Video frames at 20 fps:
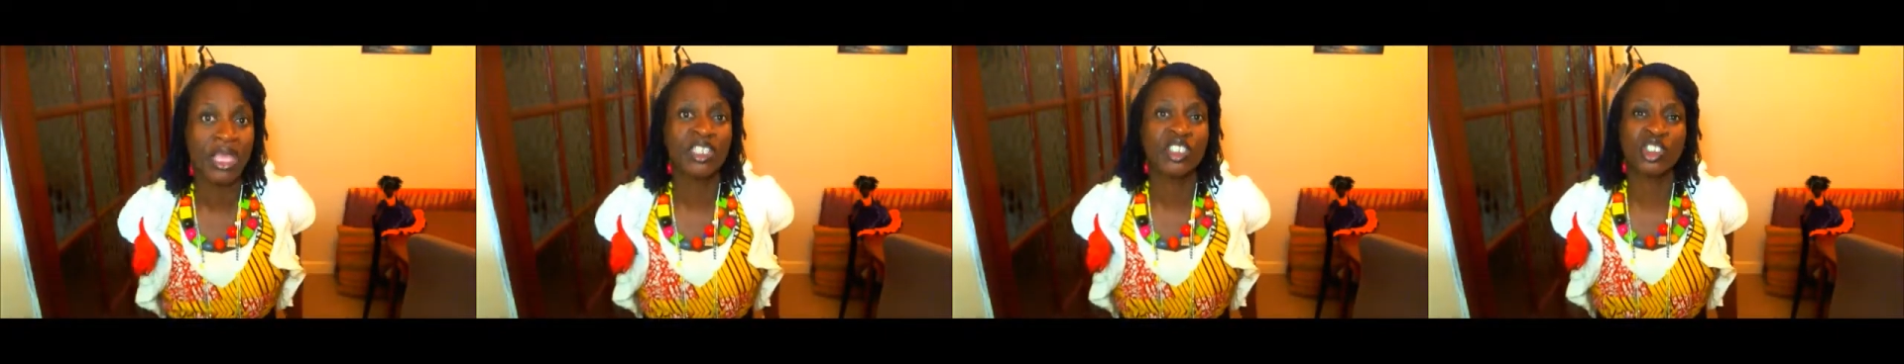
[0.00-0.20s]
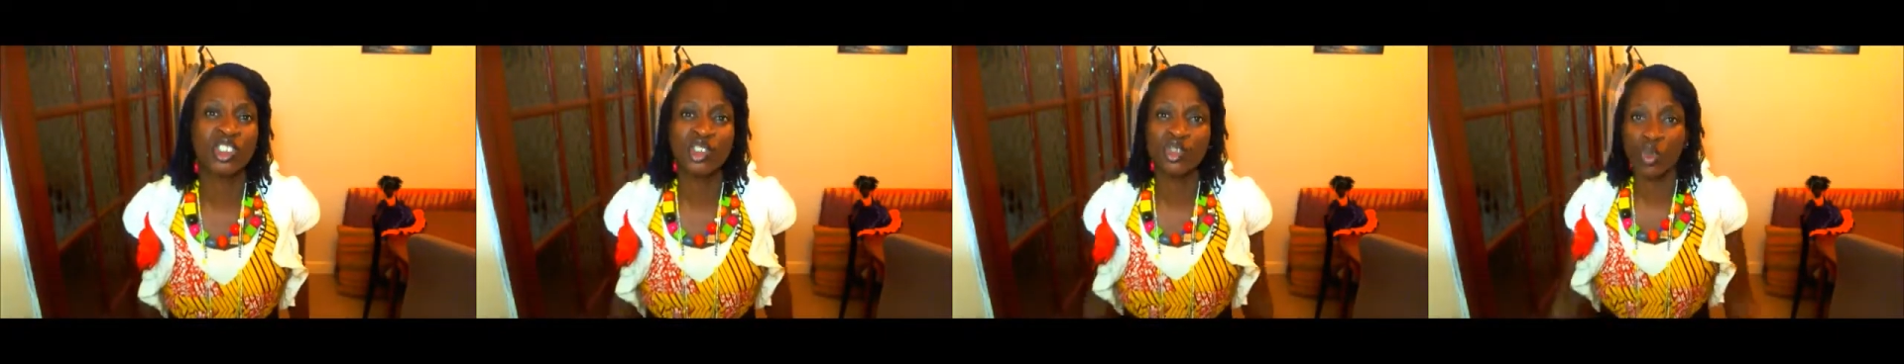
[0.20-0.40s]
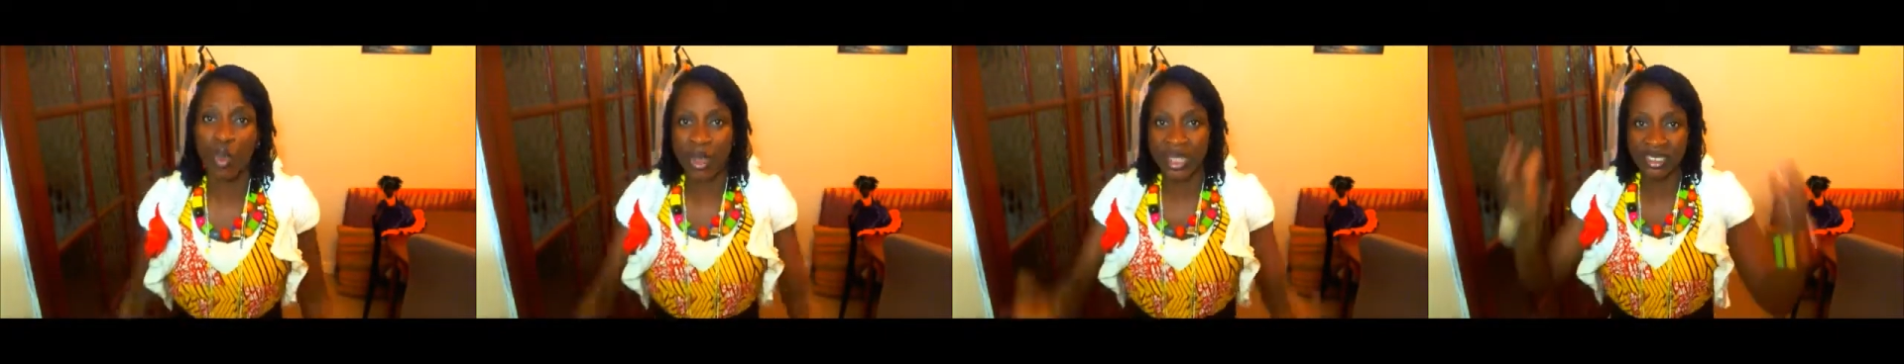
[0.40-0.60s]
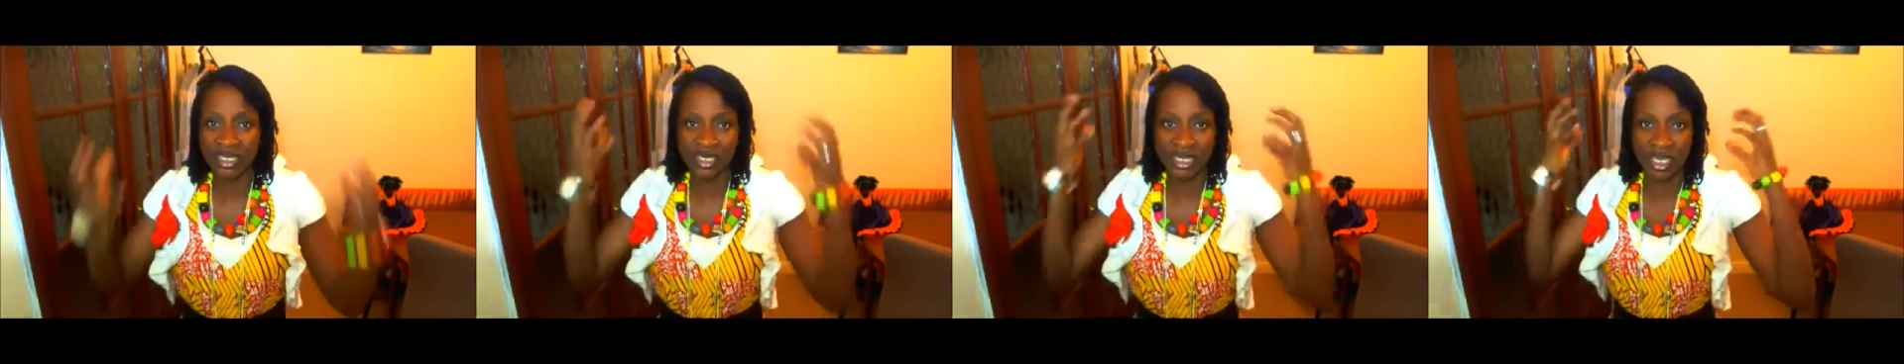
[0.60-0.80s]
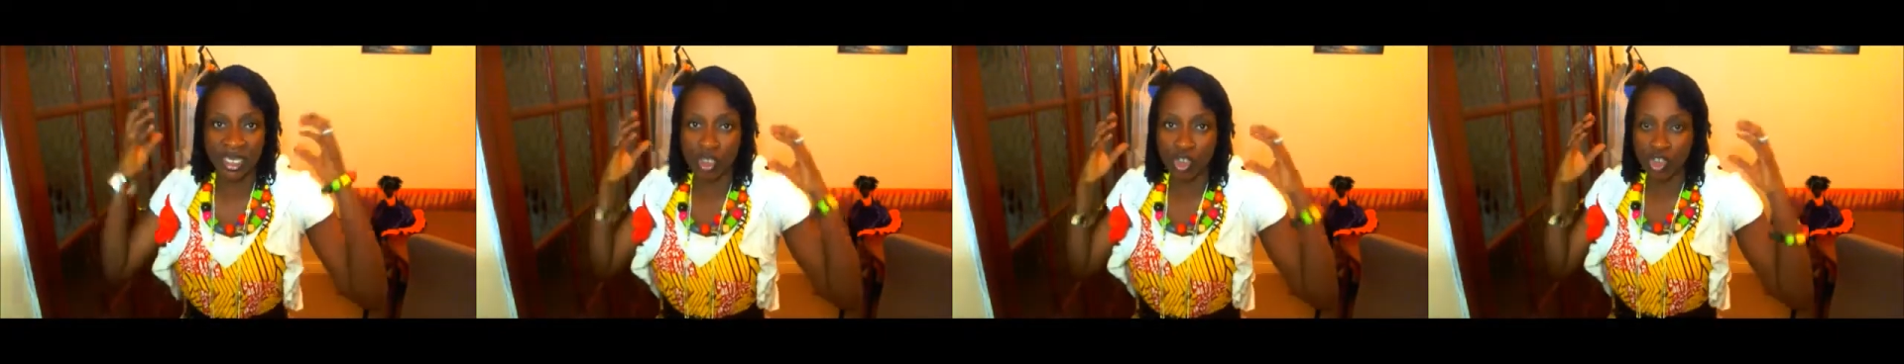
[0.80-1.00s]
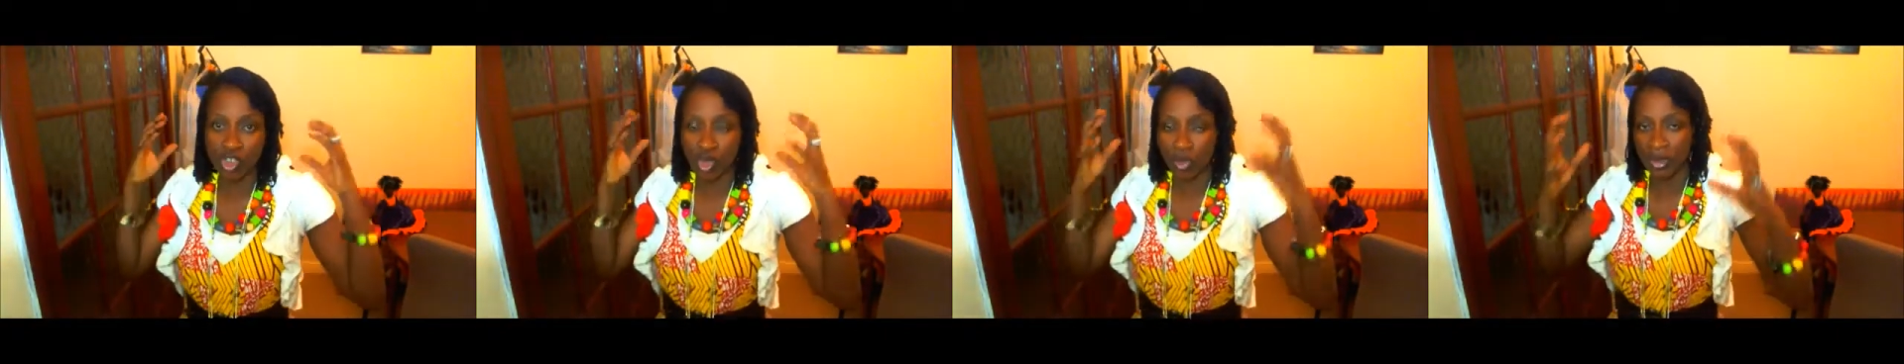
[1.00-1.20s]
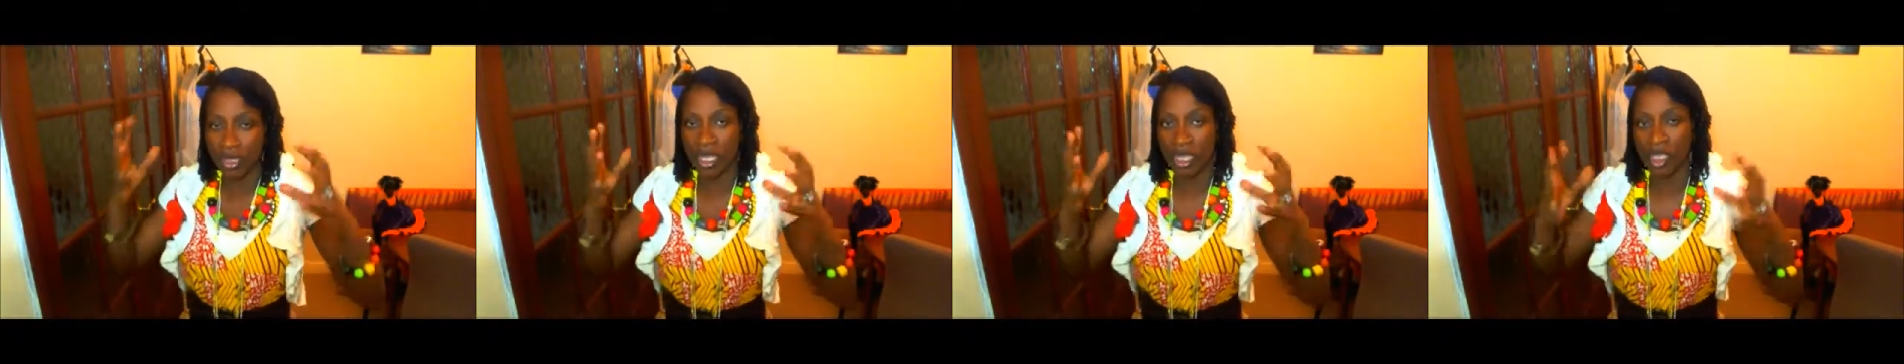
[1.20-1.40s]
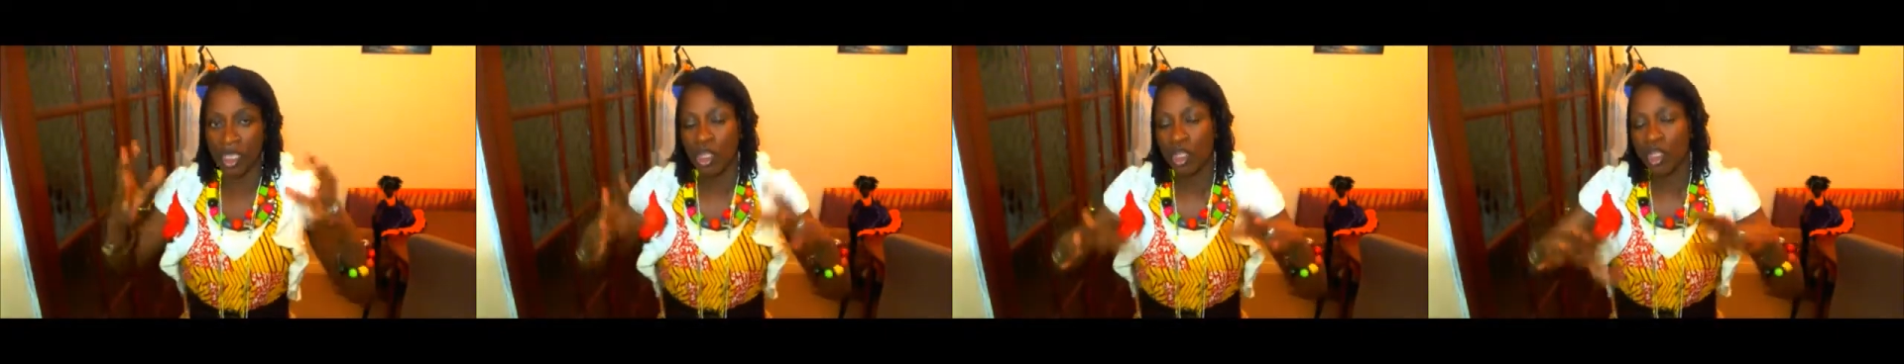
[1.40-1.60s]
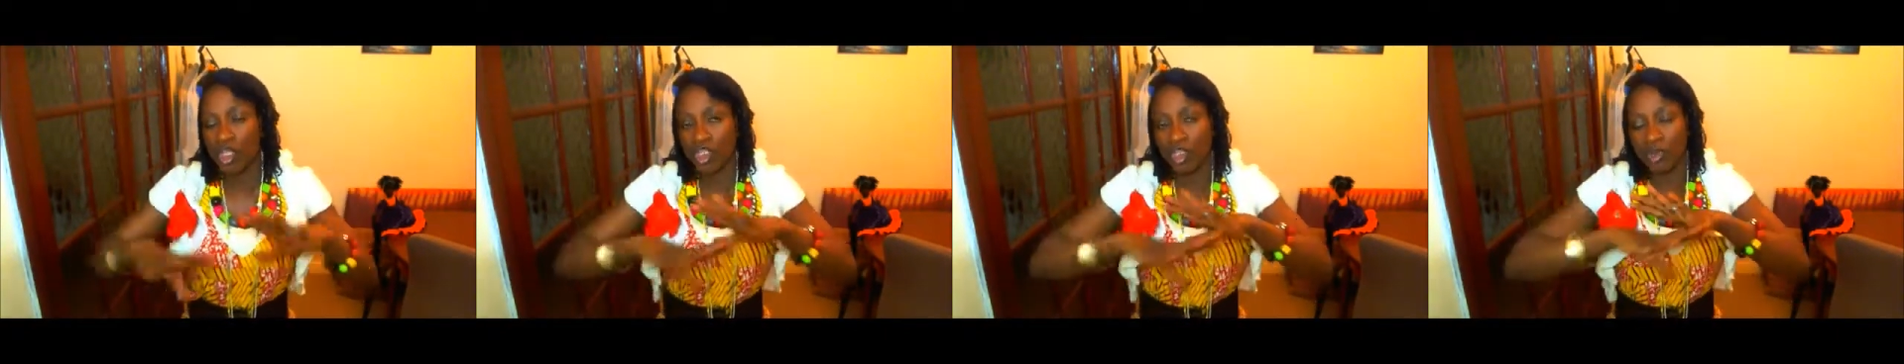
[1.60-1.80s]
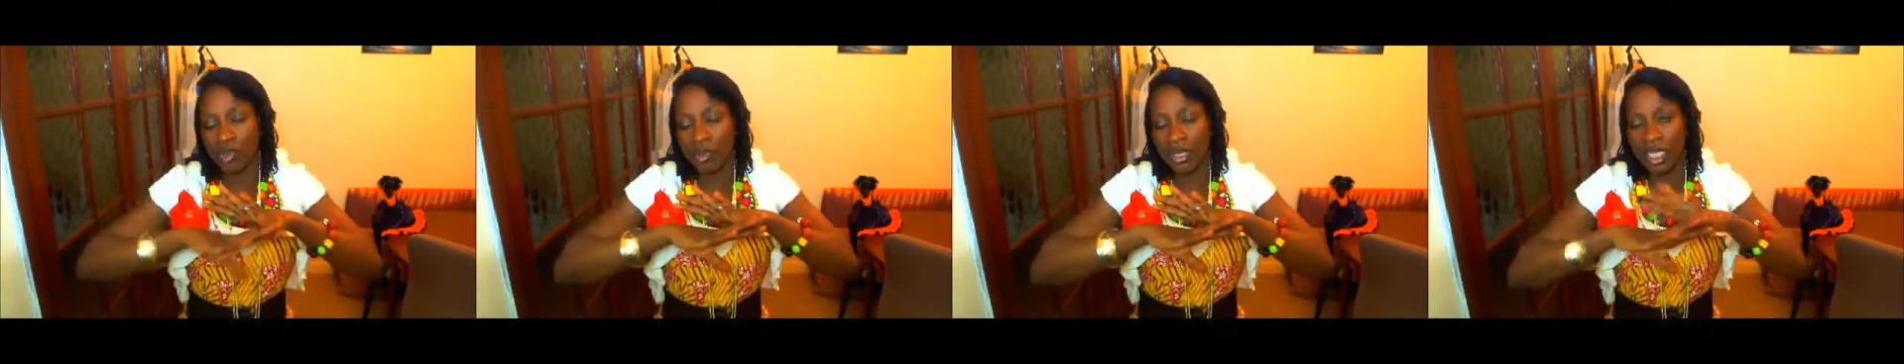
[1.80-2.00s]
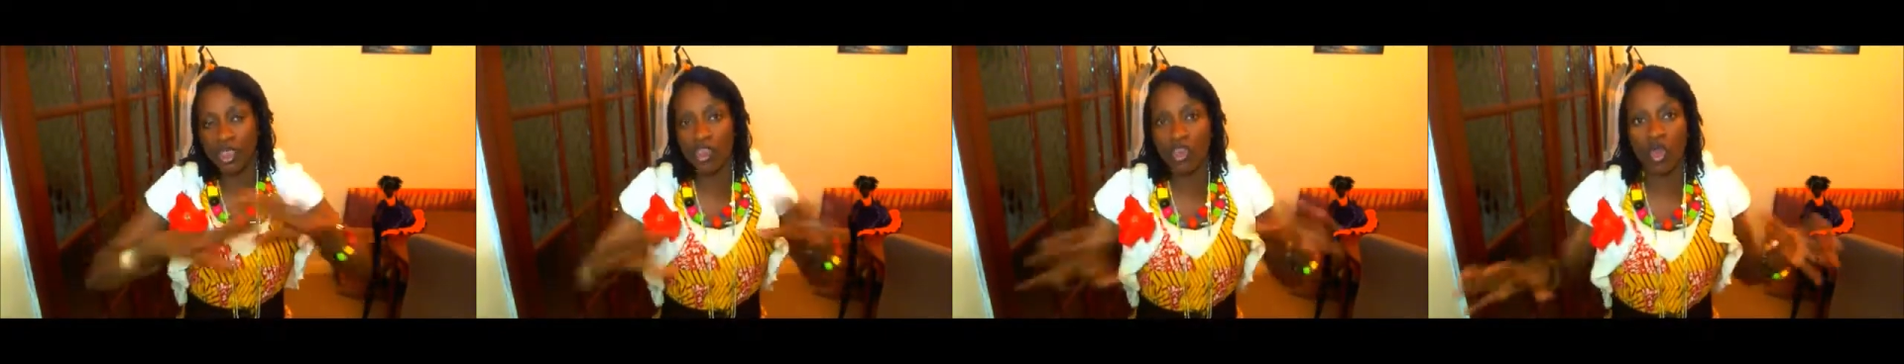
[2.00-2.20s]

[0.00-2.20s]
Sweating, doing it